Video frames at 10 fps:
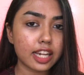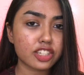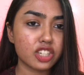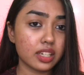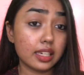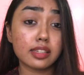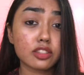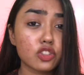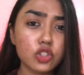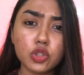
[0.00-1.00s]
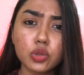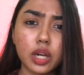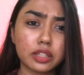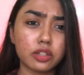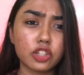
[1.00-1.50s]
action against you
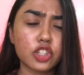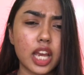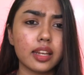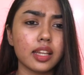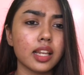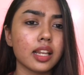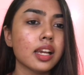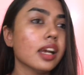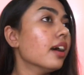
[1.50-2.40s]
and your channel.